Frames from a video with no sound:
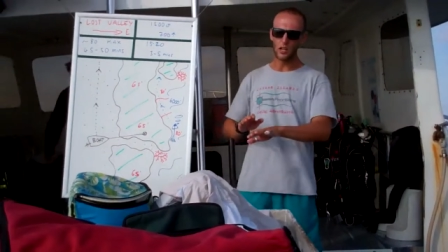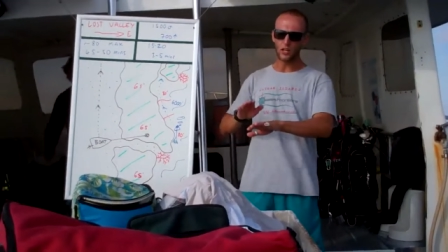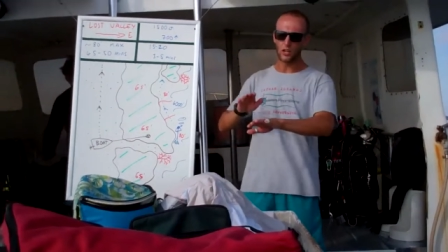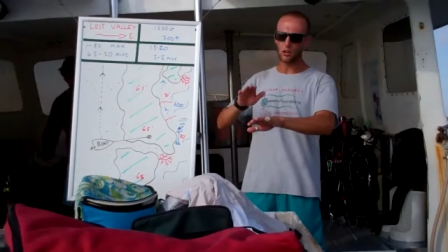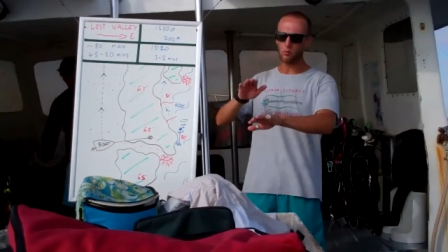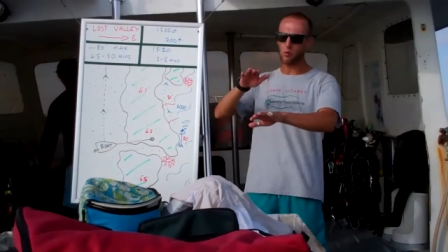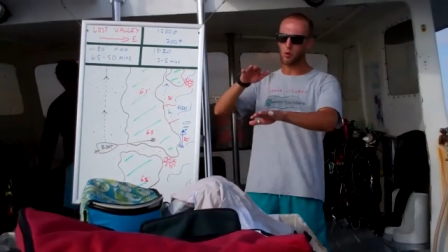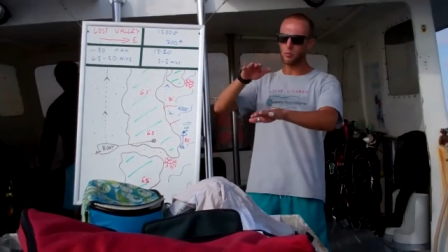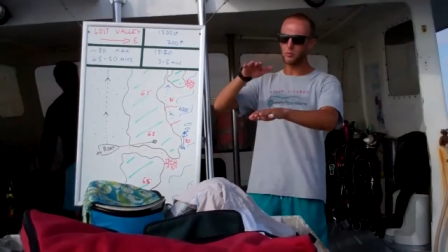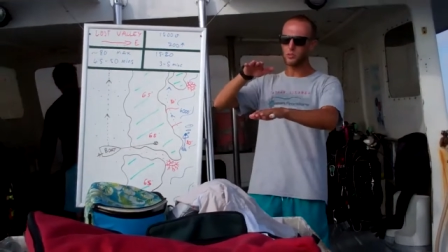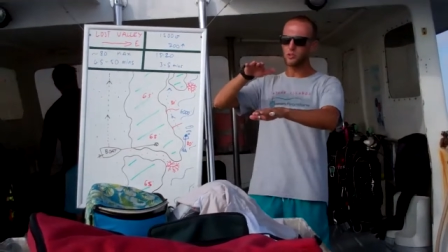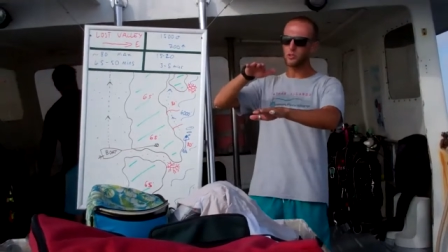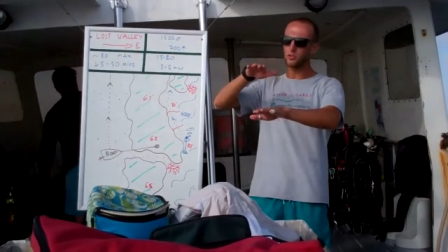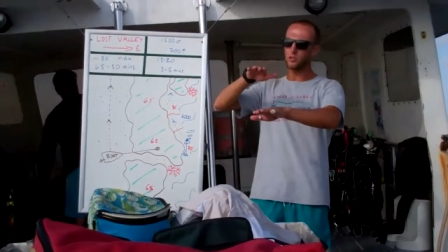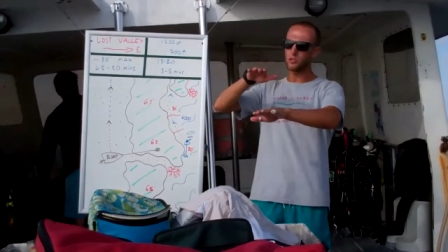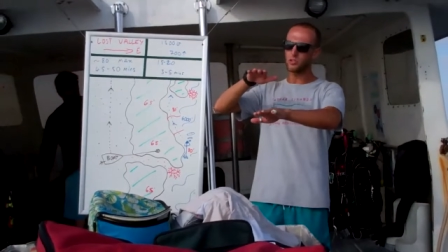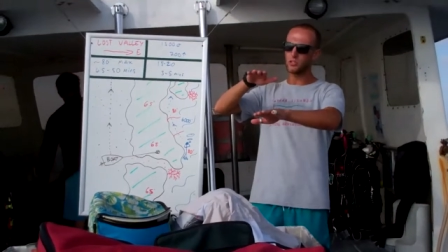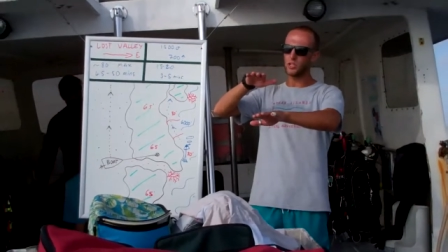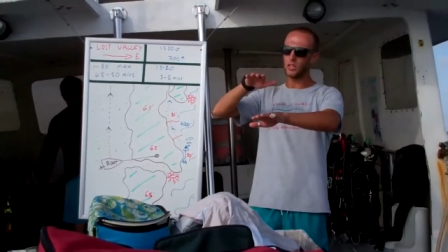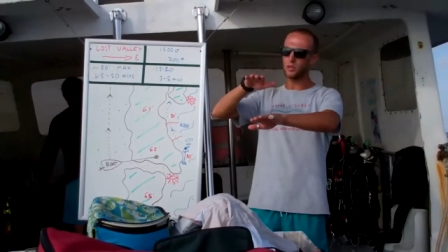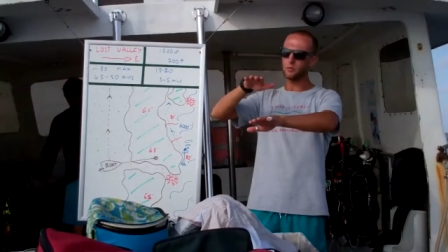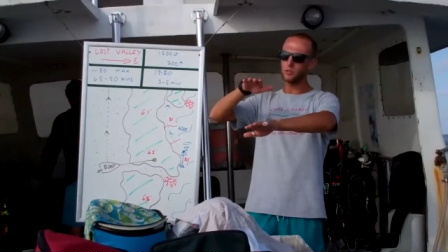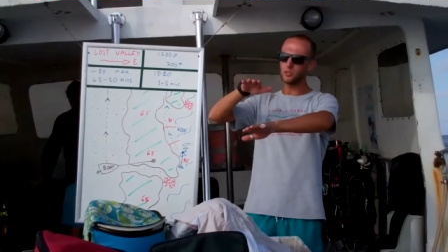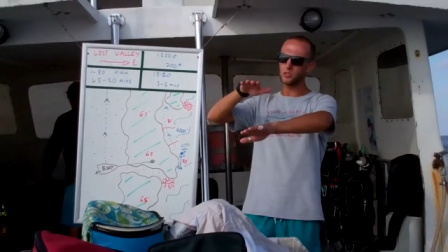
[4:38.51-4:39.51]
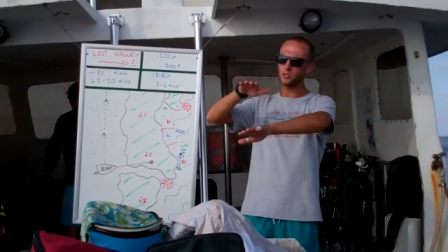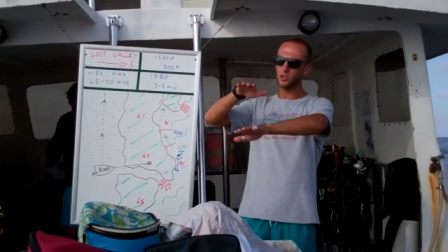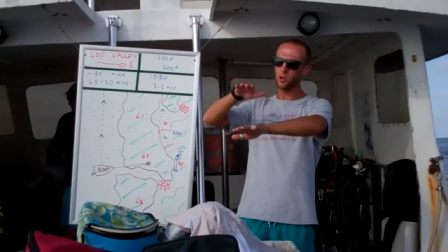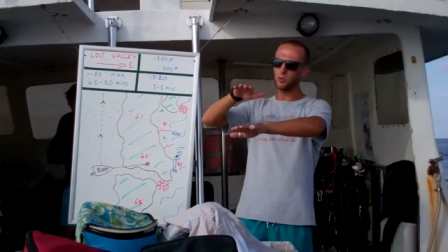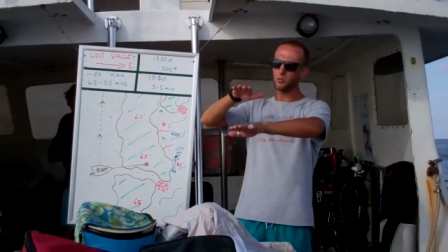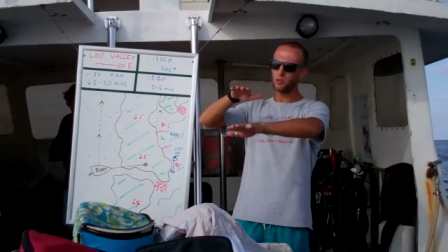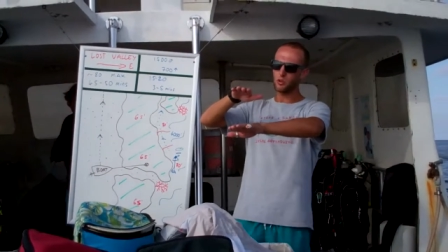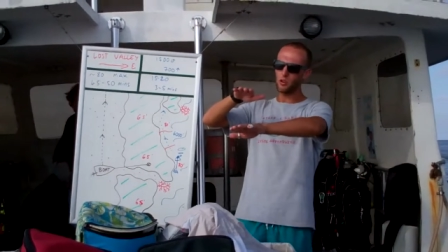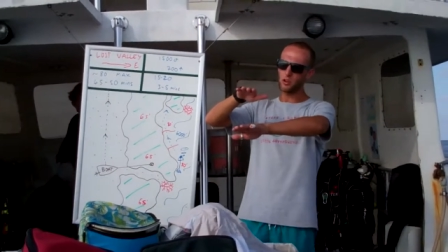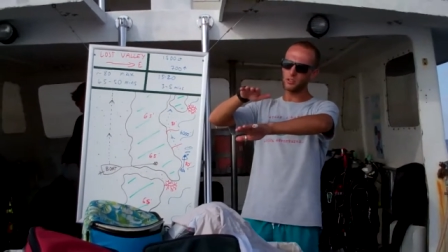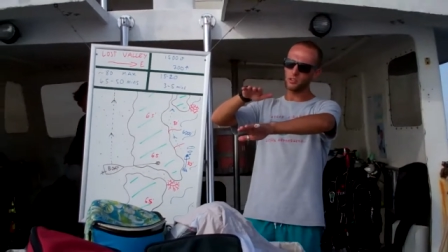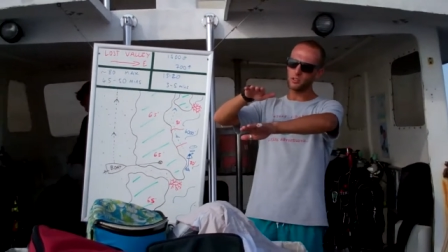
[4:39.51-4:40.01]
come up to do safety
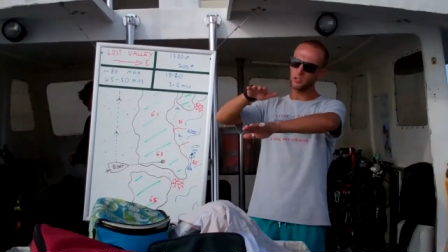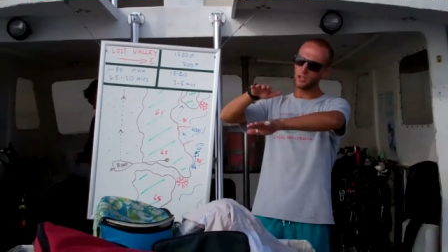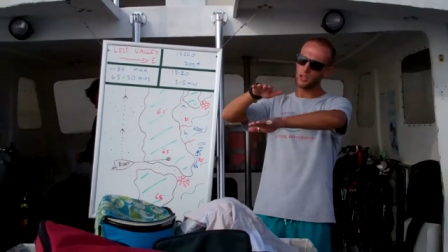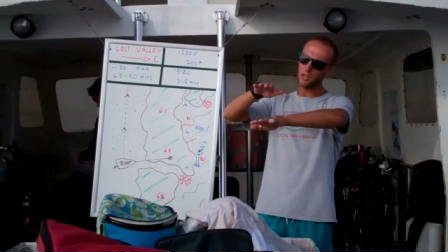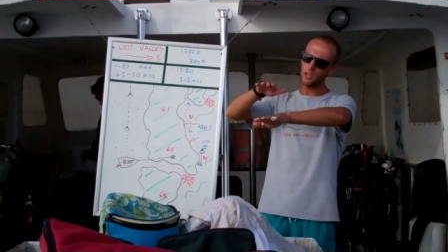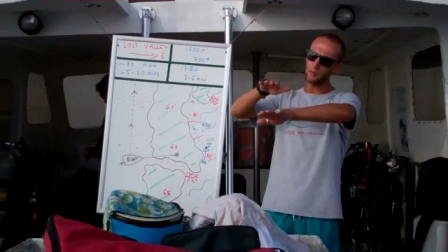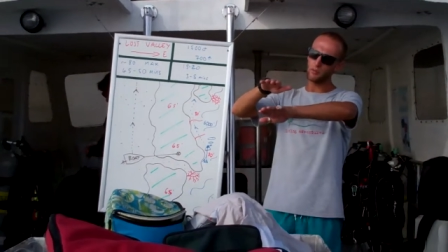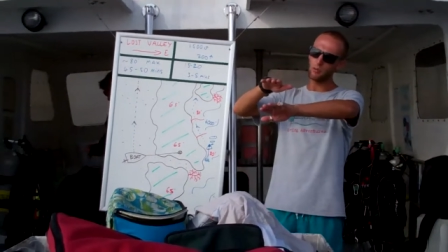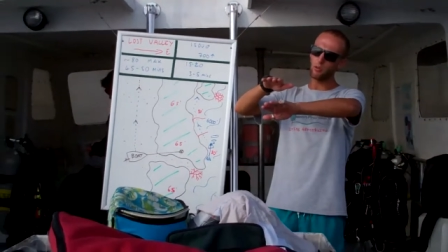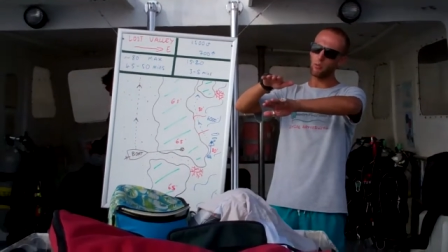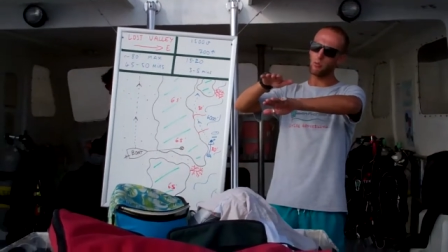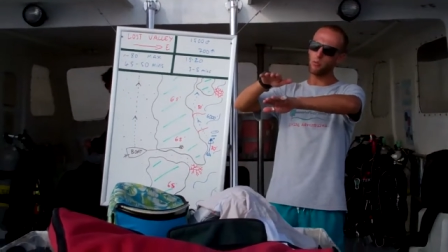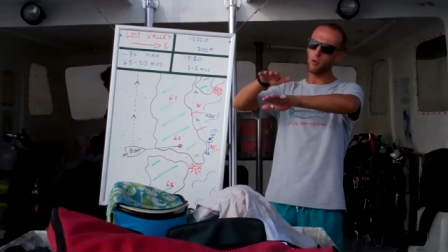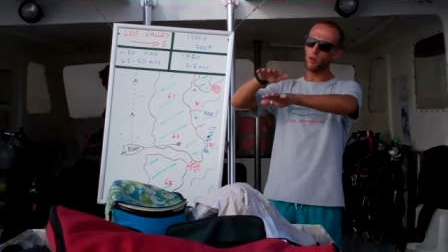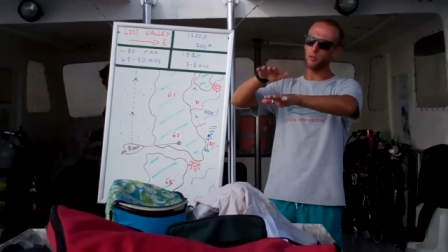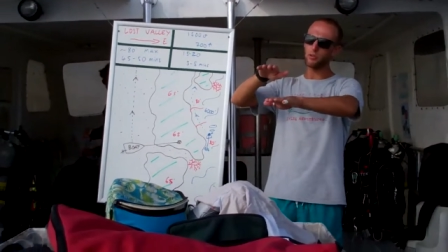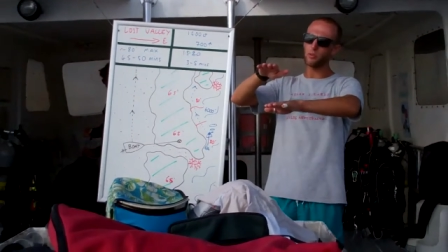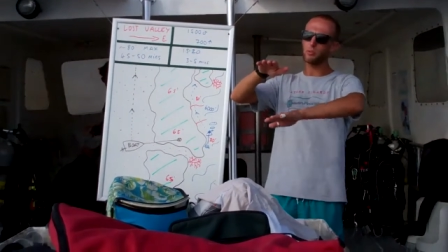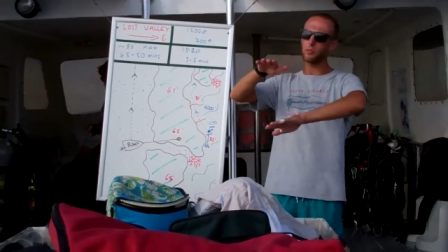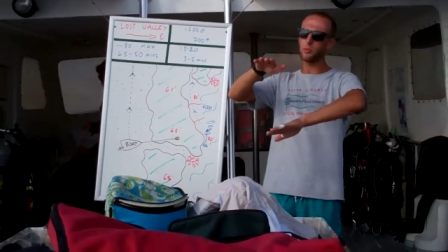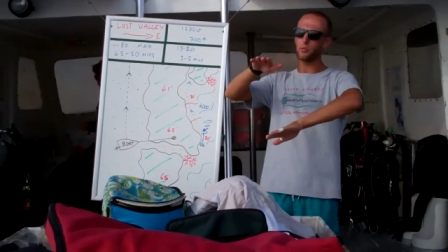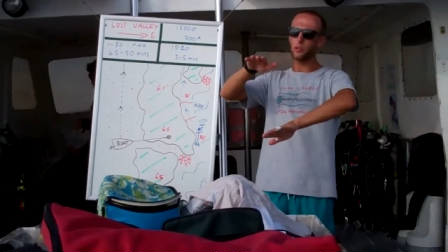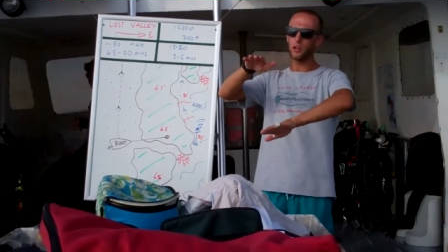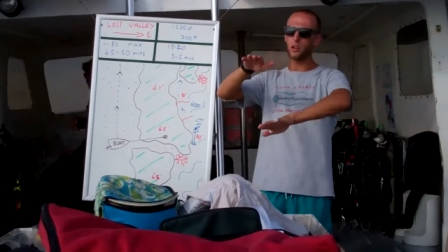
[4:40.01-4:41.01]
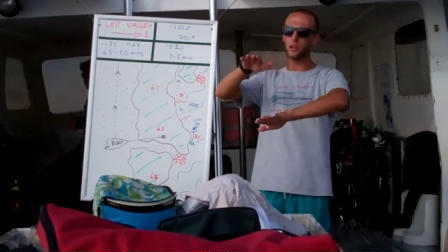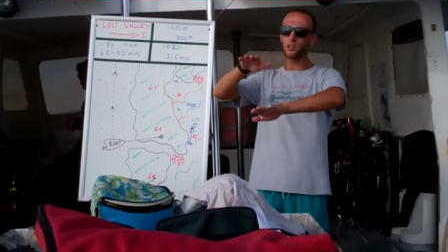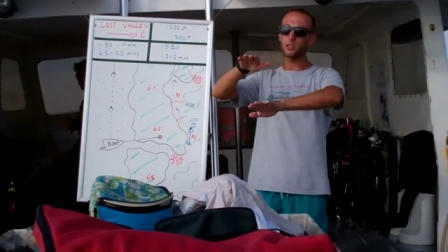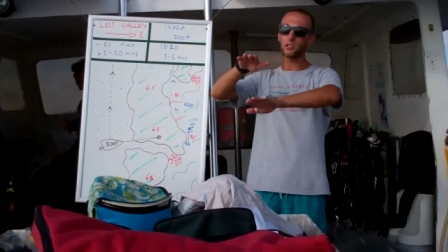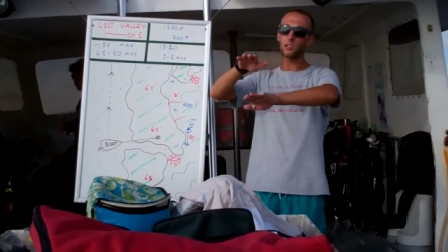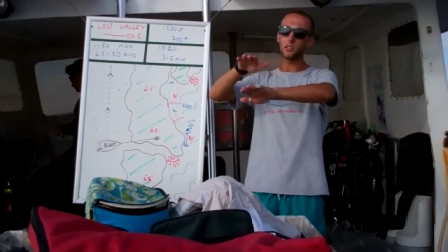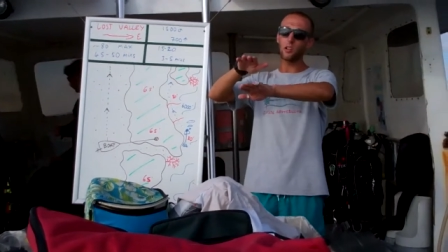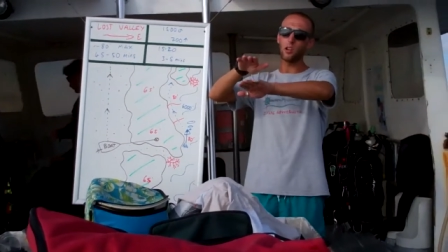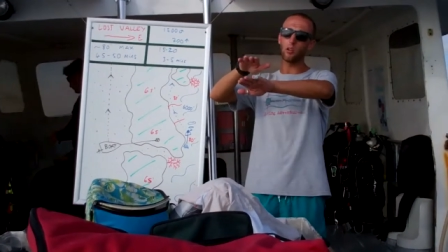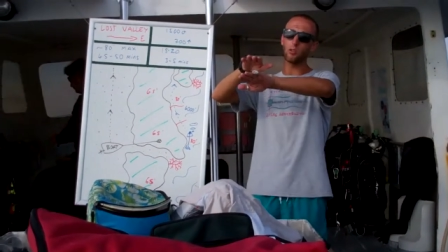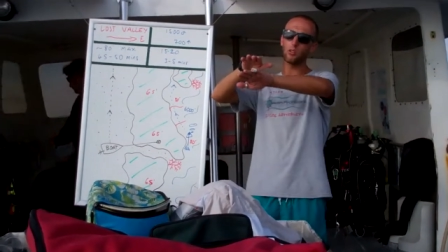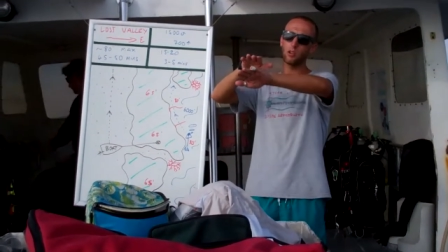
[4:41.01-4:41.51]
stop, guys, okay, if you're above them, if they're going to
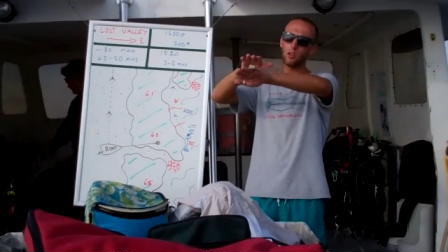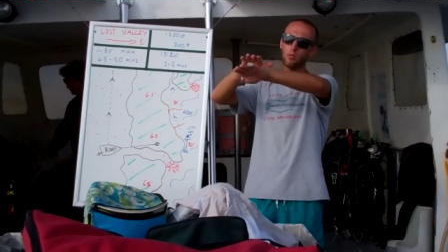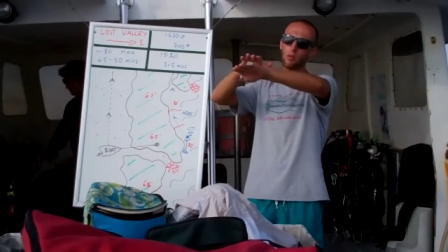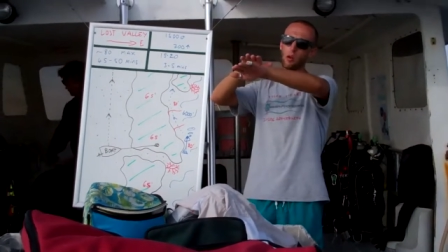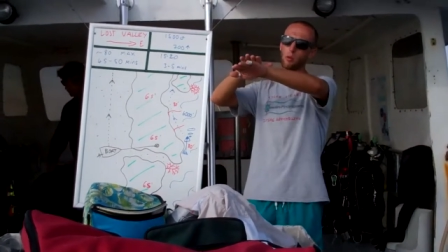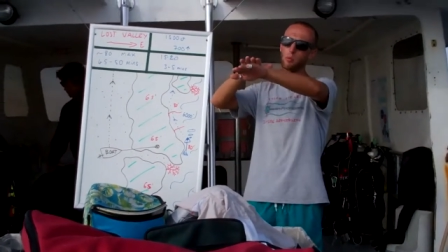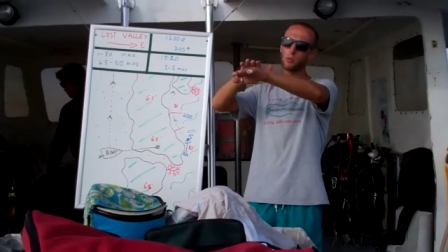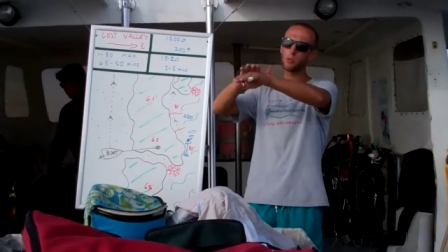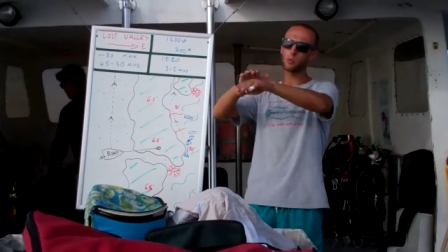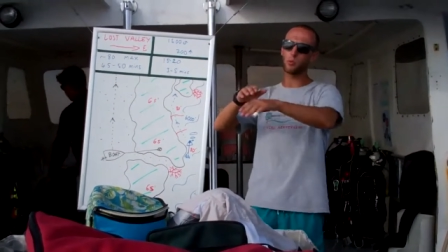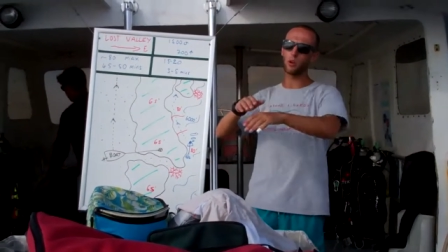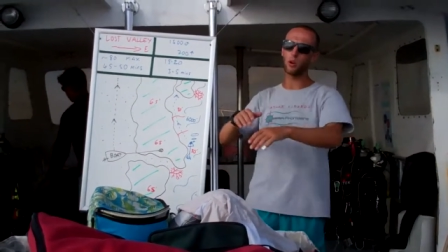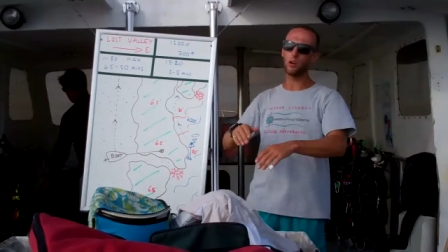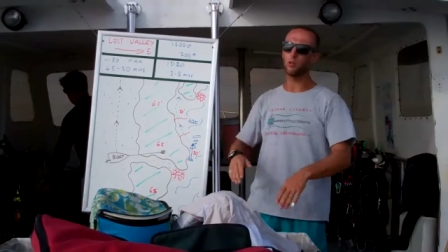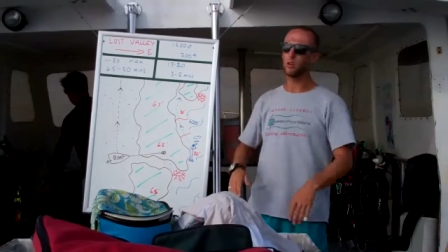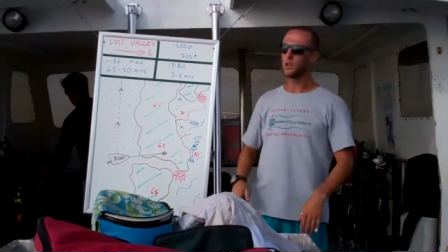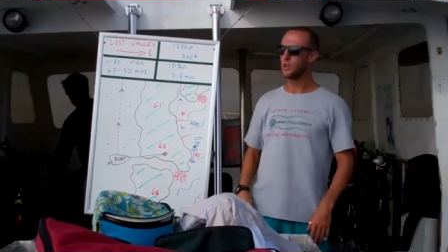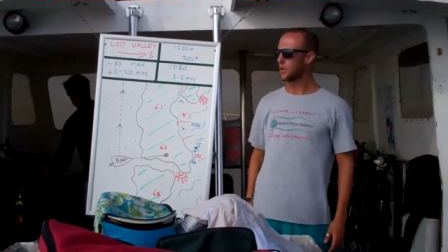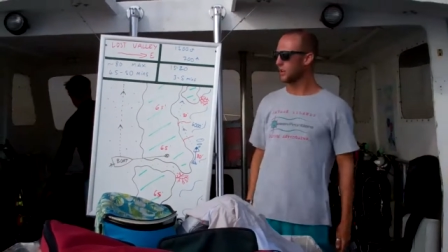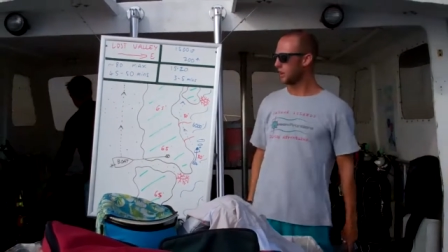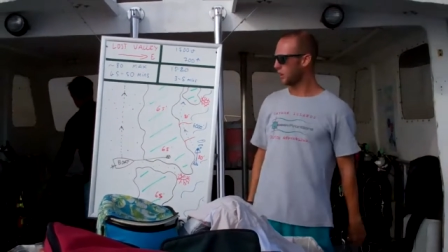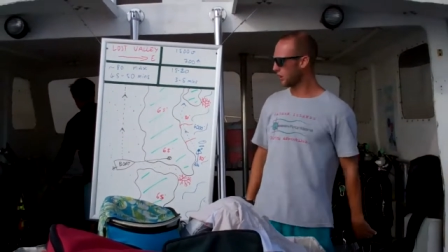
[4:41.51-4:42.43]
slowly come up as well.